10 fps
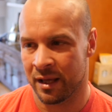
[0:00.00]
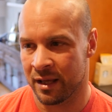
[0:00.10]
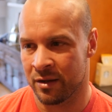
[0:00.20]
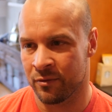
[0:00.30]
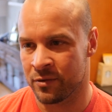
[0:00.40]

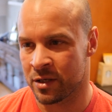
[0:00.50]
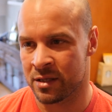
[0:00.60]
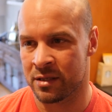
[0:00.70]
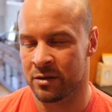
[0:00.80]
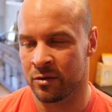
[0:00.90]
You've
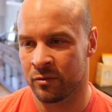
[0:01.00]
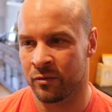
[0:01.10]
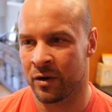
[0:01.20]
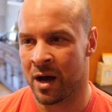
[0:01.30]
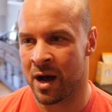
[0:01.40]

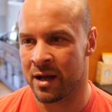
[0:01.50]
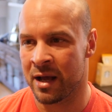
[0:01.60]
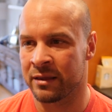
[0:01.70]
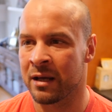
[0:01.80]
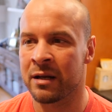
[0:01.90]
got,
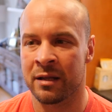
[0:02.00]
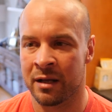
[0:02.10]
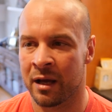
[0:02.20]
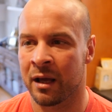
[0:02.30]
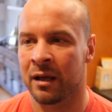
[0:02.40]
at the end of the
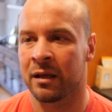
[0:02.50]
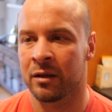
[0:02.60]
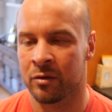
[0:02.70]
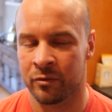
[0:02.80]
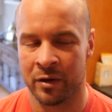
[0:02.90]
day,
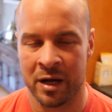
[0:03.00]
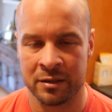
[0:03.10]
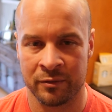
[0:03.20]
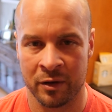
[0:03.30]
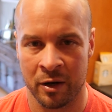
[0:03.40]
you've got
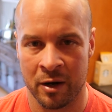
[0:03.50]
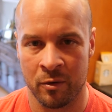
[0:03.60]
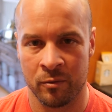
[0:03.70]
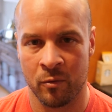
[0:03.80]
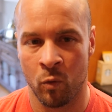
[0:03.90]
to figure
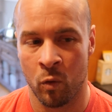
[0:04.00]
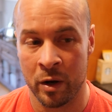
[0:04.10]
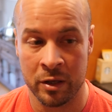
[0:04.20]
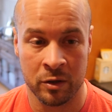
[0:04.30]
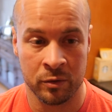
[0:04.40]
out
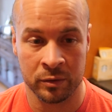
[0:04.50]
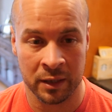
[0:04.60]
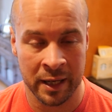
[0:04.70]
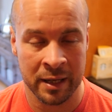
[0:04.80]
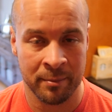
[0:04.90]
what you
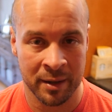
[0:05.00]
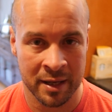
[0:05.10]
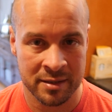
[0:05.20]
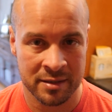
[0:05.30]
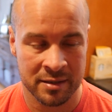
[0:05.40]
like
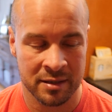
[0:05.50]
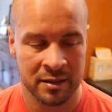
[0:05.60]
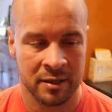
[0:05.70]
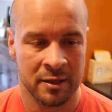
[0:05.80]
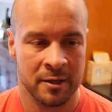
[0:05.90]
best,
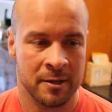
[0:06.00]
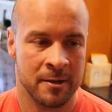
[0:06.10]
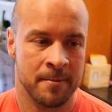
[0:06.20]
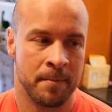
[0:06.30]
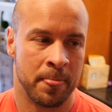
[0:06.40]

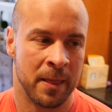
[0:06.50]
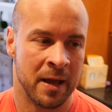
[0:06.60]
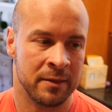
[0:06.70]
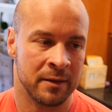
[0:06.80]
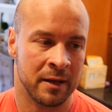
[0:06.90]

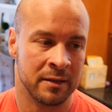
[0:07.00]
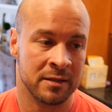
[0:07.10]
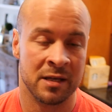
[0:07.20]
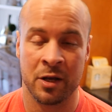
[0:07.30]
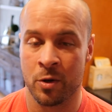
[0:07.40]
and then
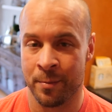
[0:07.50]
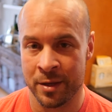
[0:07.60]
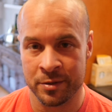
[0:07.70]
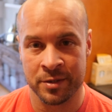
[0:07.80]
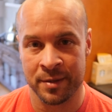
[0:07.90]
set your
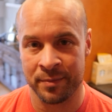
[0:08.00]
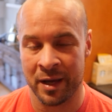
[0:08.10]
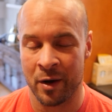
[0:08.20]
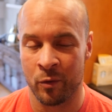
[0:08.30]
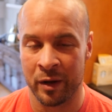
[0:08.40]
meals up
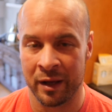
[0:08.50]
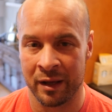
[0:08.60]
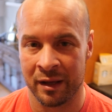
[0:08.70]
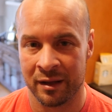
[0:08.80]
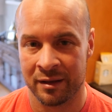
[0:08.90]
that
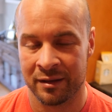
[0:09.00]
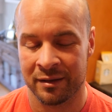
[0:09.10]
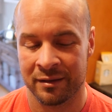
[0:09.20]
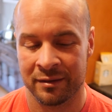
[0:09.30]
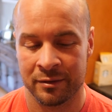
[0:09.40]
way
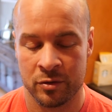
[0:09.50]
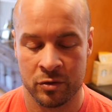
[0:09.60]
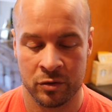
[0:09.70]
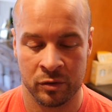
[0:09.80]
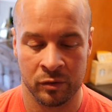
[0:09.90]

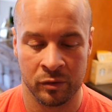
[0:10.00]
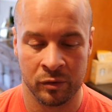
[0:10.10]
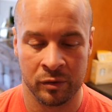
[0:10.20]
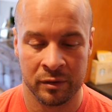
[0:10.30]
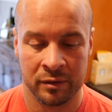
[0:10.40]

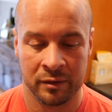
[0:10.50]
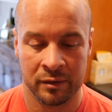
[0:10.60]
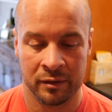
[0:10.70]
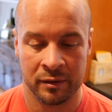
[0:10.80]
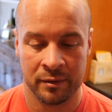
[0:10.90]
to
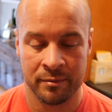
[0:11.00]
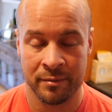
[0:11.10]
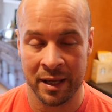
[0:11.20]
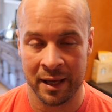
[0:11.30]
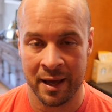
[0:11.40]

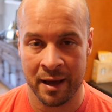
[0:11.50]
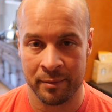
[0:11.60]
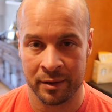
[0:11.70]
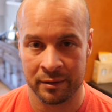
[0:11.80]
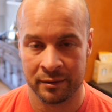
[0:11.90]
make it
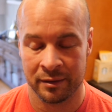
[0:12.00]
happen.